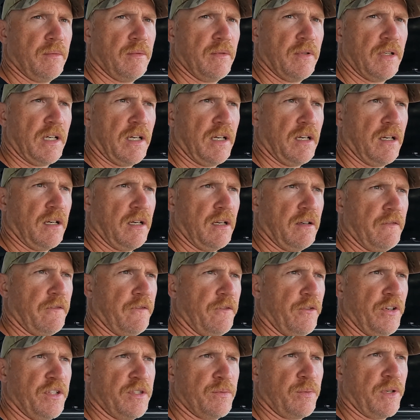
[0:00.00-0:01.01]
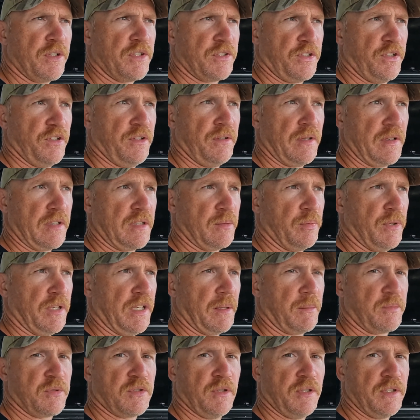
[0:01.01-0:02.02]
First one has turned out to be an
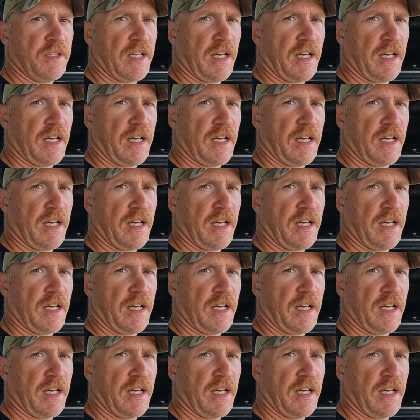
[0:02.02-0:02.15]
absolute